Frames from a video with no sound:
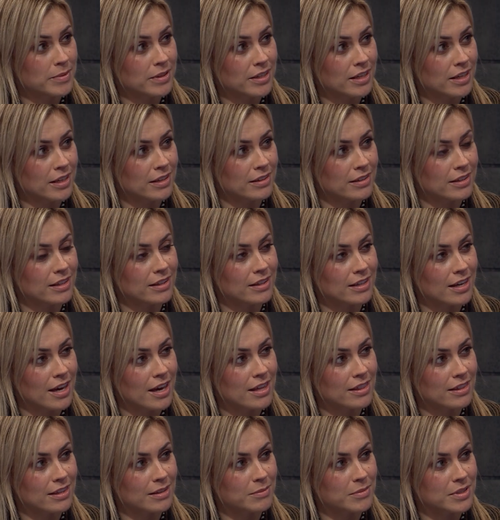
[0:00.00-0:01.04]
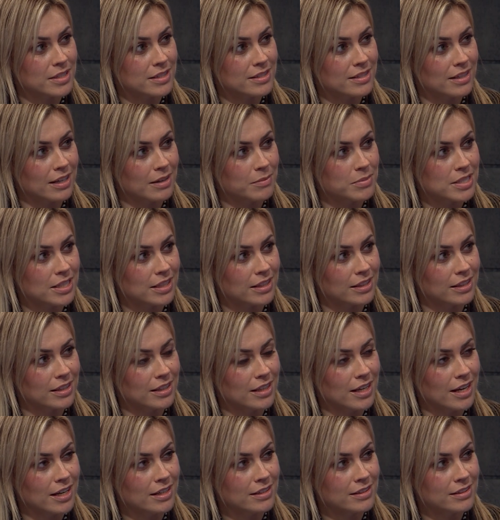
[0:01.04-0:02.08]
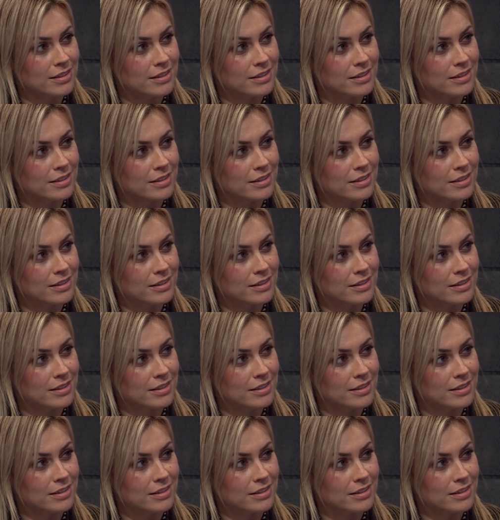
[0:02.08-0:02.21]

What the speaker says: that, the anthem, and singing particularly loud?